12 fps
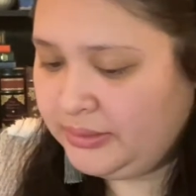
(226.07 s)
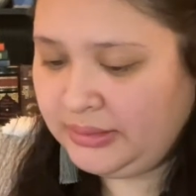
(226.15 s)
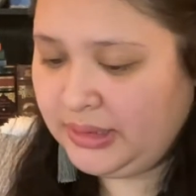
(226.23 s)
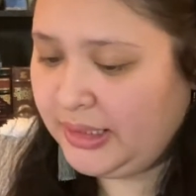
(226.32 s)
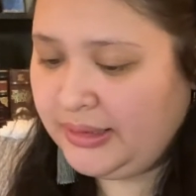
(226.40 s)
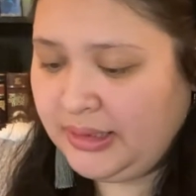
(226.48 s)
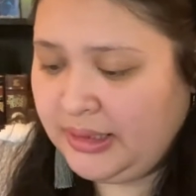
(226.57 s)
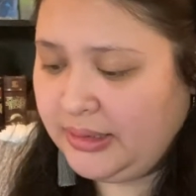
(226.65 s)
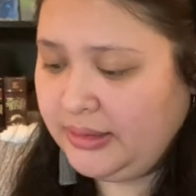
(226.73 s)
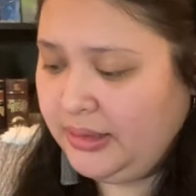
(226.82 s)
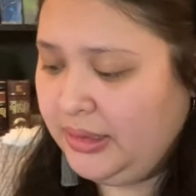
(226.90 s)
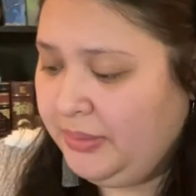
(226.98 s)
in
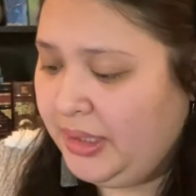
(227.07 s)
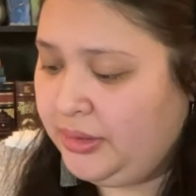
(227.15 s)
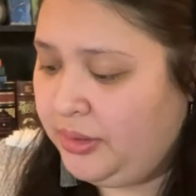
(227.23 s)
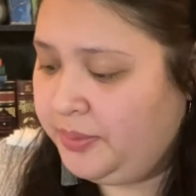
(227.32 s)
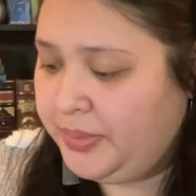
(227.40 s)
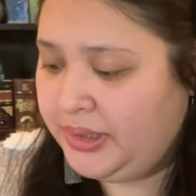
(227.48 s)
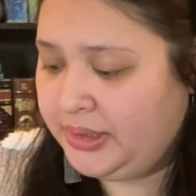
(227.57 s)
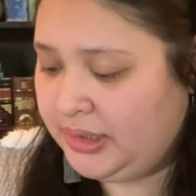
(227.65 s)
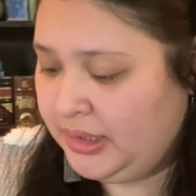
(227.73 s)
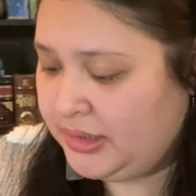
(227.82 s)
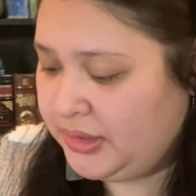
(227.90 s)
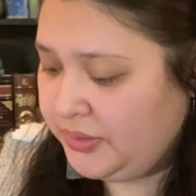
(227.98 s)
my notebook,
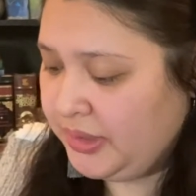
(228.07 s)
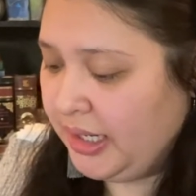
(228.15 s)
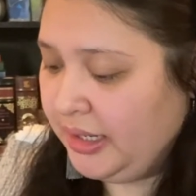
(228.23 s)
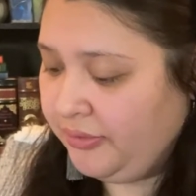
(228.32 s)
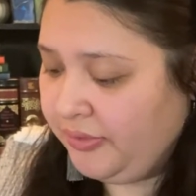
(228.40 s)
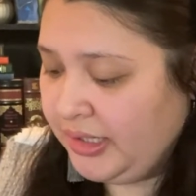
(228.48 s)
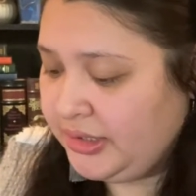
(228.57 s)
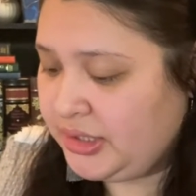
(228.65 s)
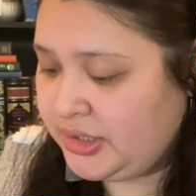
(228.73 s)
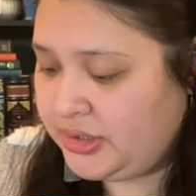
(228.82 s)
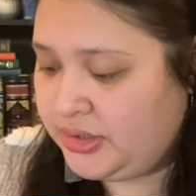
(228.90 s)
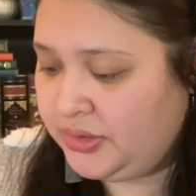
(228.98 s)
it's okay if I
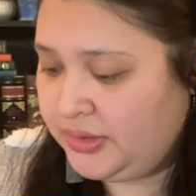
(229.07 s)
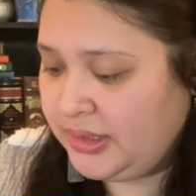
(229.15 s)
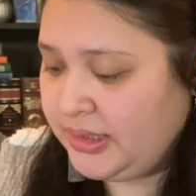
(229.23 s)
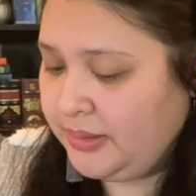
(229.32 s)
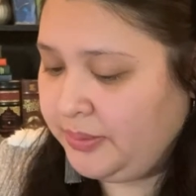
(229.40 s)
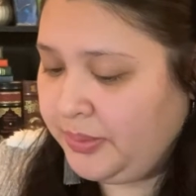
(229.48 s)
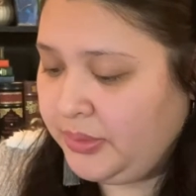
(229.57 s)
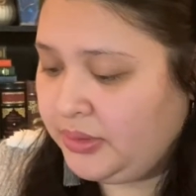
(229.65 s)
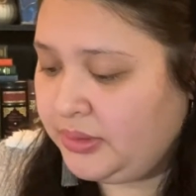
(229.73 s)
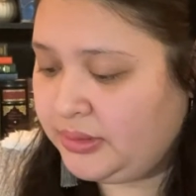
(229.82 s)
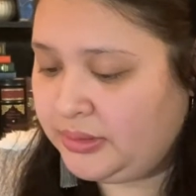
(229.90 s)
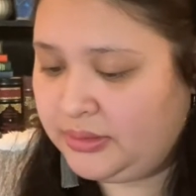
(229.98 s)
just do the simple